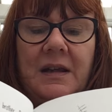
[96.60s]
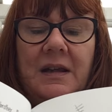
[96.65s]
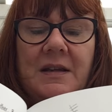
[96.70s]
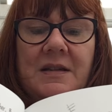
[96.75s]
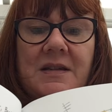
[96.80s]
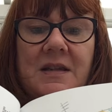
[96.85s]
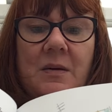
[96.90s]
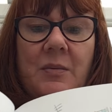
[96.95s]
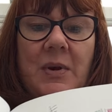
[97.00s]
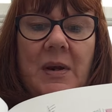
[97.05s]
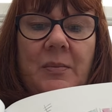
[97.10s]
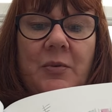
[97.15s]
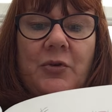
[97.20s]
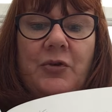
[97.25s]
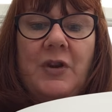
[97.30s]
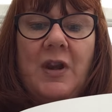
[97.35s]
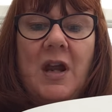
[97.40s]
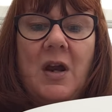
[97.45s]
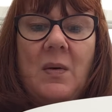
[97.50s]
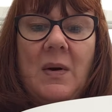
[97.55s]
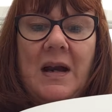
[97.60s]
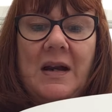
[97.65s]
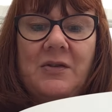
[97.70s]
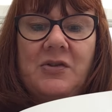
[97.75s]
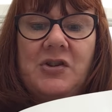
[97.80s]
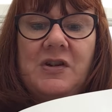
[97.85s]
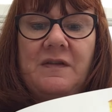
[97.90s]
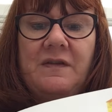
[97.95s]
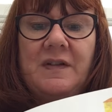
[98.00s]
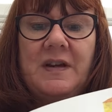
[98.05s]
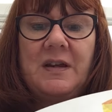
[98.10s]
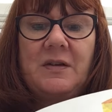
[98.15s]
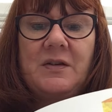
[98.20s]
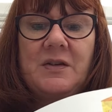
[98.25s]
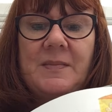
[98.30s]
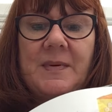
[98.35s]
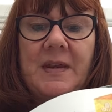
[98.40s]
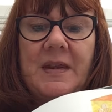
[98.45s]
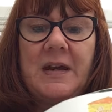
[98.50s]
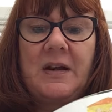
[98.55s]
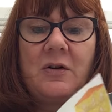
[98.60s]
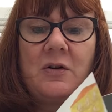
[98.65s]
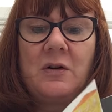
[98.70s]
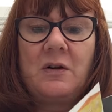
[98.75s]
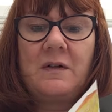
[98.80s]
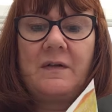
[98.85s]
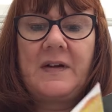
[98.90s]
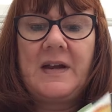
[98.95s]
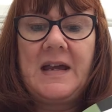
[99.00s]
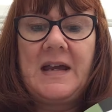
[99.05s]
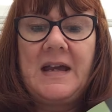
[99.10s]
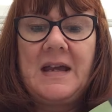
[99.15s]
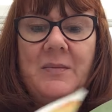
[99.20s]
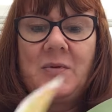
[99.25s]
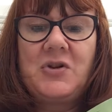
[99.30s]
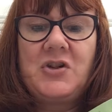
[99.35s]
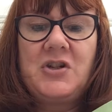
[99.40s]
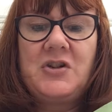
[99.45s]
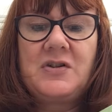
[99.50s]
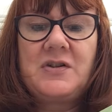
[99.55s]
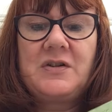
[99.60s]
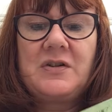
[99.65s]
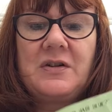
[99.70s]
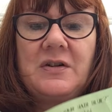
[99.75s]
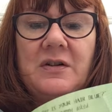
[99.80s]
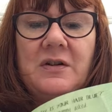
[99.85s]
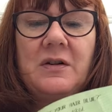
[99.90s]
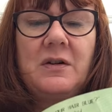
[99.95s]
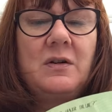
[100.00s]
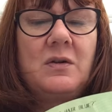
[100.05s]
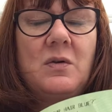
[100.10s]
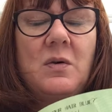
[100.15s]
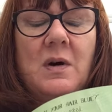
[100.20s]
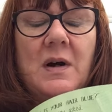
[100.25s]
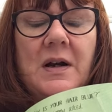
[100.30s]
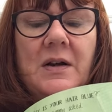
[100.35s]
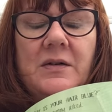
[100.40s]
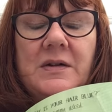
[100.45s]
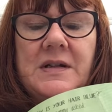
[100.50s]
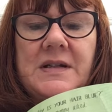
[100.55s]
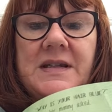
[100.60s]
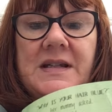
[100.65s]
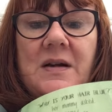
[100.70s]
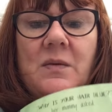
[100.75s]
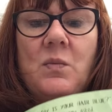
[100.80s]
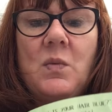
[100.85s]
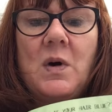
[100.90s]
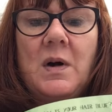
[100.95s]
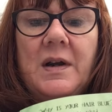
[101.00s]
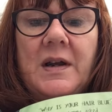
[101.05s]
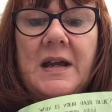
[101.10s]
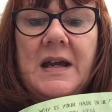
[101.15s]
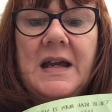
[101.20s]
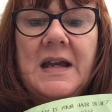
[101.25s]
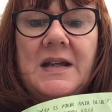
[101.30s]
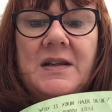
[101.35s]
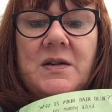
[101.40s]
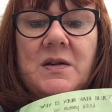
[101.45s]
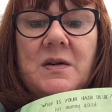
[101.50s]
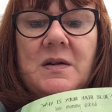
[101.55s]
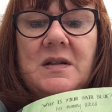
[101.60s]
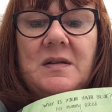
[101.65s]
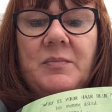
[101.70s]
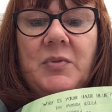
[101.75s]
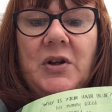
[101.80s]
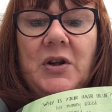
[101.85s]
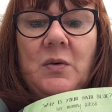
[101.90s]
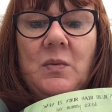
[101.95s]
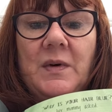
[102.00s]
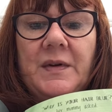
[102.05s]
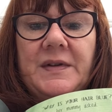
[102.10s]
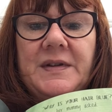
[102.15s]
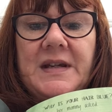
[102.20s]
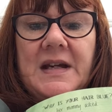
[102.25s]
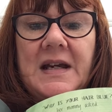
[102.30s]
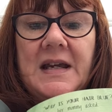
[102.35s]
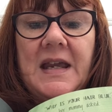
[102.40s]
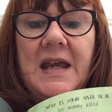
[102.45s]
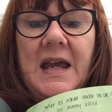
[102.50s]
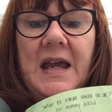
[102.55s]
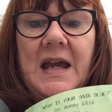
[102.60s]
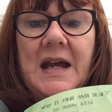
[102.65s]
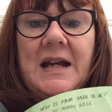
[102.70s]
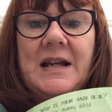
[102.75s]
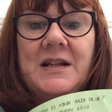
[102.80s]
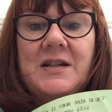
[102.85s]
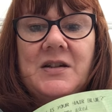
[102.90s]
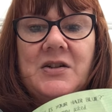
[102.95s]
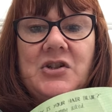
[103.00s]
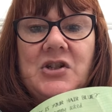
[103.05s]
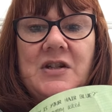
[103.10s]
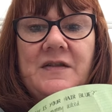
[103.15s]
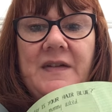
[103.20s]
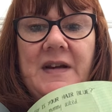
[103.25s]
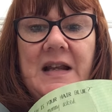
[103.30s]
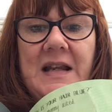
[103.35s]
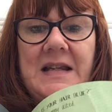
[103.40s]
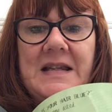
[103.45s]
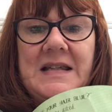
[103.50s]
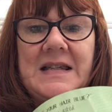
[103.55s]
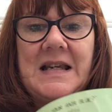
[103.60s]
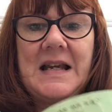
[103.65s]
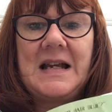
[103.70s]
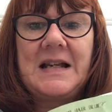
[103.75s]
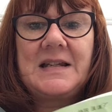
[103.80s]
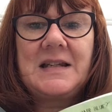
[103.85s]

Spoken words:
so people know how she feels by the colour of her hair, but she doesn't quite understand why her hair turns blue one day, and it's because she's feeling sad.